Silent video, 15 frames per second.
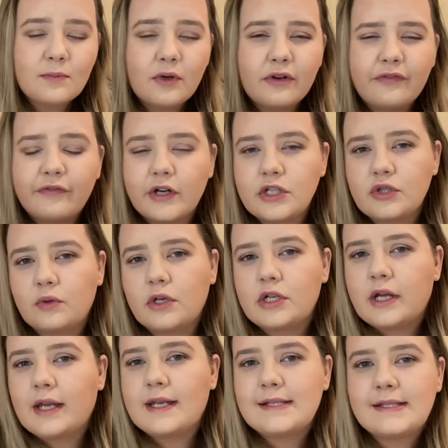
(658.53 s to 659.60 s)
more fridge
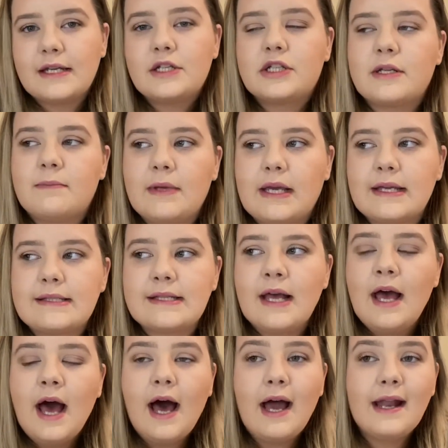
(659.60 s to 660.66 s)
organization, because
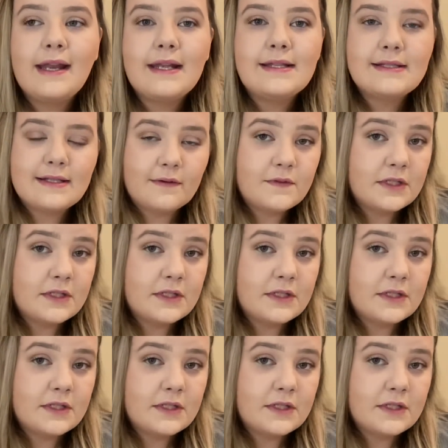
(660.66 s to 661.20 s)
I need stuff to